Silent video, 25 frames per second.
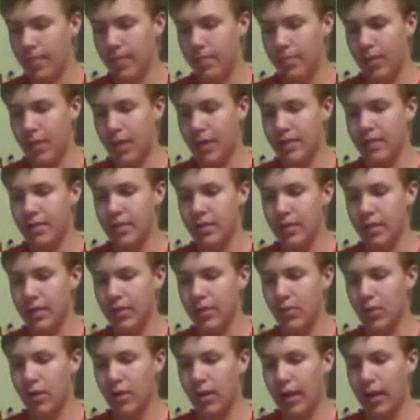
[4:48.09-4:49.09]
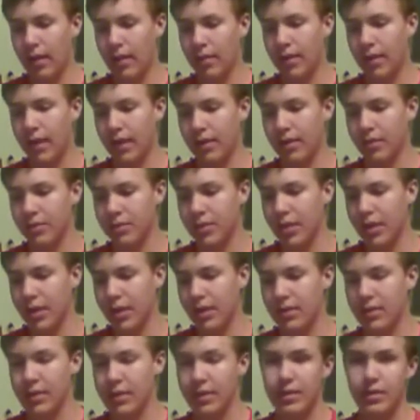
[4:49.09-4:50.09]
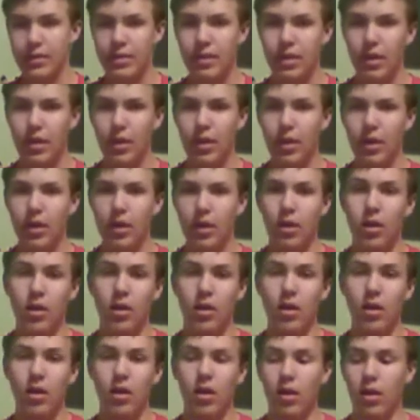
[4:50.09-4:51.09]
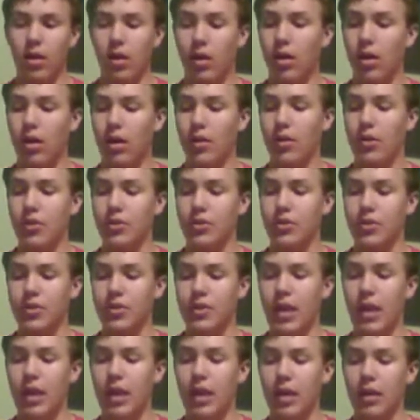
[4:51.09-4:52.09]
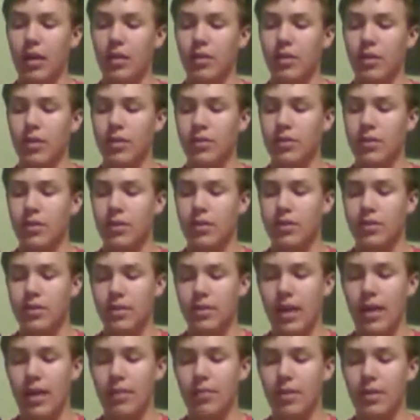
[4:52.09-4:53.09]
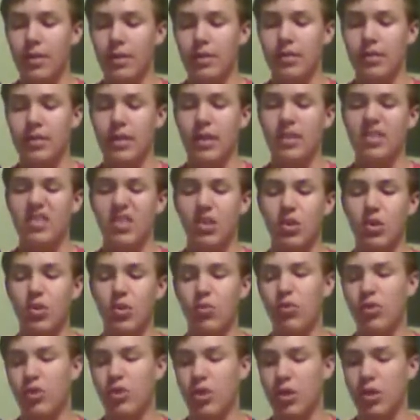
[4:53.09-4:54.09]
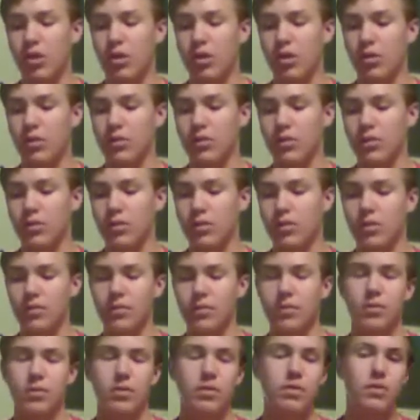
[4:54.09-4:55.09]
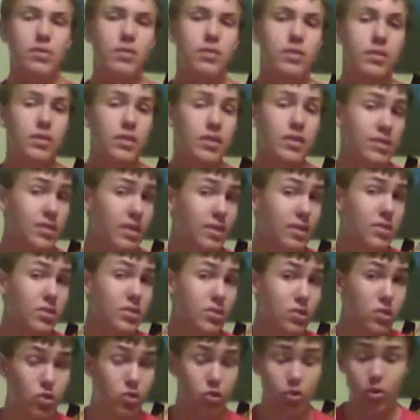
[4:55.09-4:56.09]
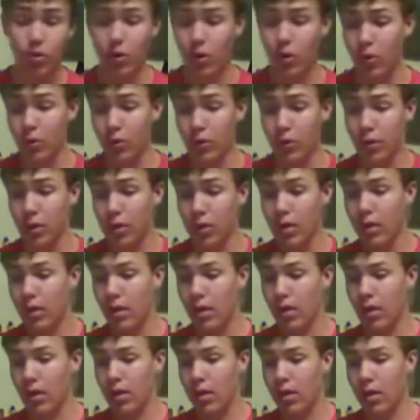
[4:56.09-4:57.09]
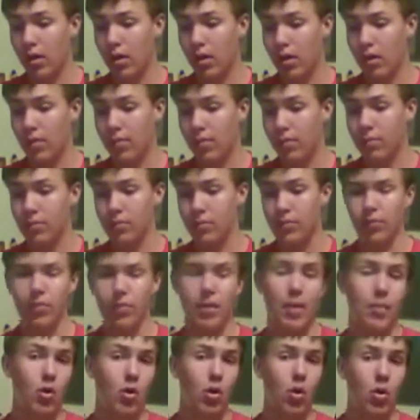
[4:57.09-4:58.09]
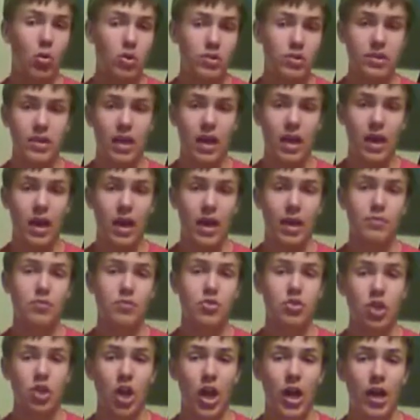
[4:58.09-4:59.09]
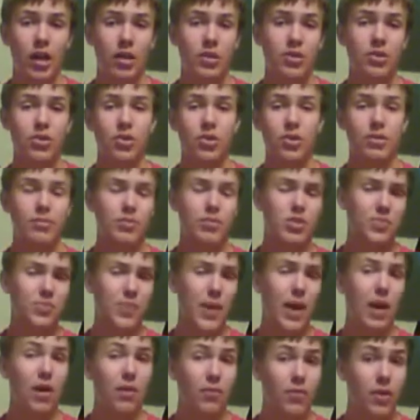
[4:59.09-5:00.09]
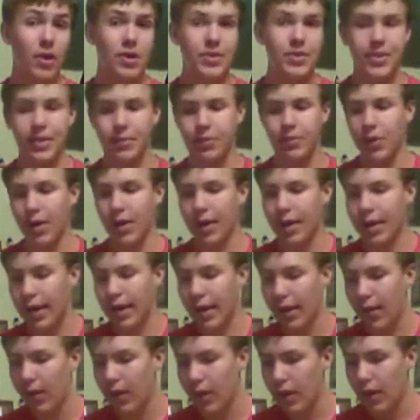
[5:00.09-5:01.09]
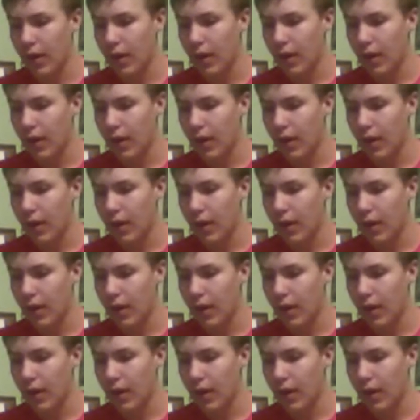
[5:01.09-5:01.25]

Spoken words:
Basically, what Alamagno says is there's a statement that says the good returns. He says it's the truth. Remember old times, childhood. I'm just paraphrasing him right now.